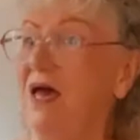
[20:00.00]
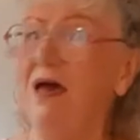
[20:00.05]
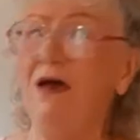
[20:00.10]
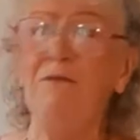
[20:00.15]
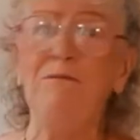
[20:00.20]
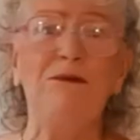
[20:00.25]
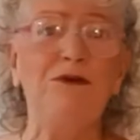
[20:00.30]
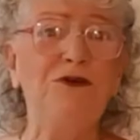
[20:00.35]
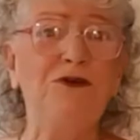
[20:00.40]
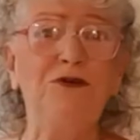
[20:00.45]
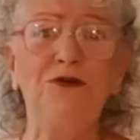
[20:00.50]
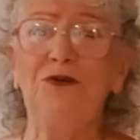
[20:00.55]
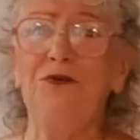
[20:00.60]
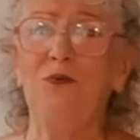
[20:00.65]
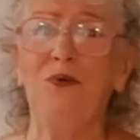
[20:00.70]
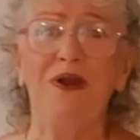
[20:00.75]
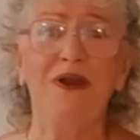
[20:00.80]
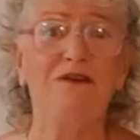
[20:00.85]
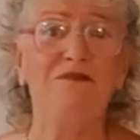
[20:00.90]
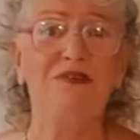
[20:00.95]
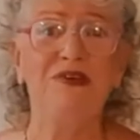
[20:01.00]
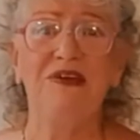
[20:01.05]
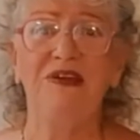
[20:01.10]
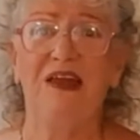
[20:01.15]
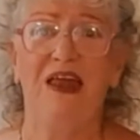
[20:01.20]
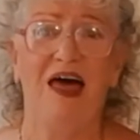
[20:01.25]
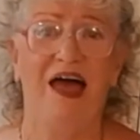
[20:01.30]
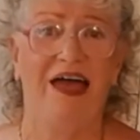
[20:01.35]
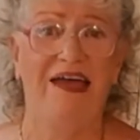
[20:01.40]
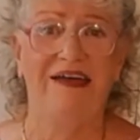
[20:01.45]
but you do whatever you
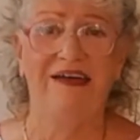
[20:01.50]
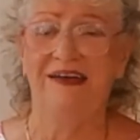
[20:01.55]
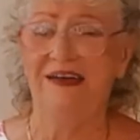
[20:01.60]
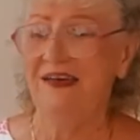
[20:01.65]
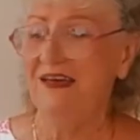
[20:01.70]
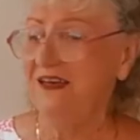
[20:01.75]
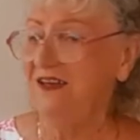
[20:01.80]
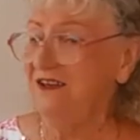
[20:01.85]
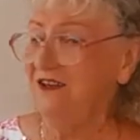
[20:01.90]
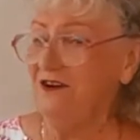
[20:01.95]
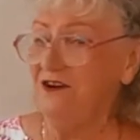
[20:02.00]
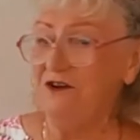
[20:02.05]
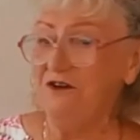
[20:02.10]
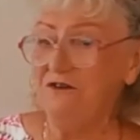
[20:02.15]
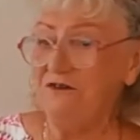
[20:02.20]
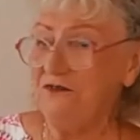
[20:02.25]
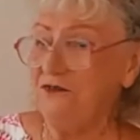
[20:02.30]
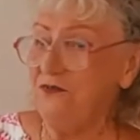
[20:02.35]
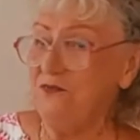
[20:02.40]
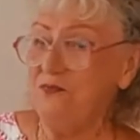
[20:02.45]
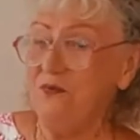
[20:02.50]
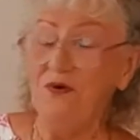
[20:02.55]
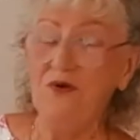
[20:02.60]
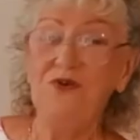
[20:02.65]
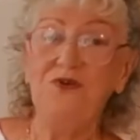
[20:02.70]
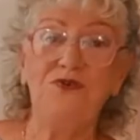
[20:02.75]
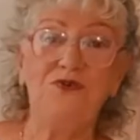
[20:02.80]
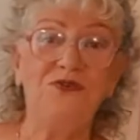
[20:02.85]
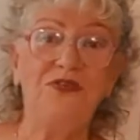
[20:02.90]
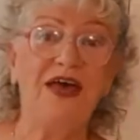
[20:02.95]
like. You know, if you want to
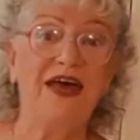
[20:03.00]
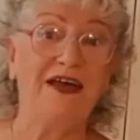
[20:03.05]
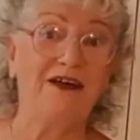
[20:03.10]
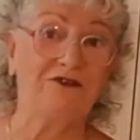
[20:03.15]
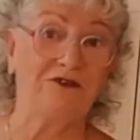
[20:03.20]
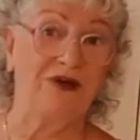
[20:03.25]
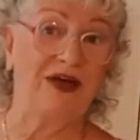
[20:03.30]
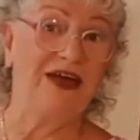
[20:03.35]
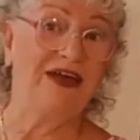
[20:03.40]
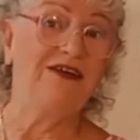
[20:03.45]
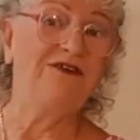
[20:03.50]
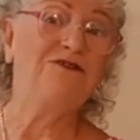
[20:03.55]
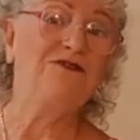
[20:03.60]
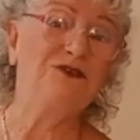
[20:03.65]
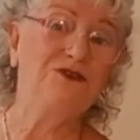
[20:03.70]
do that, great. If you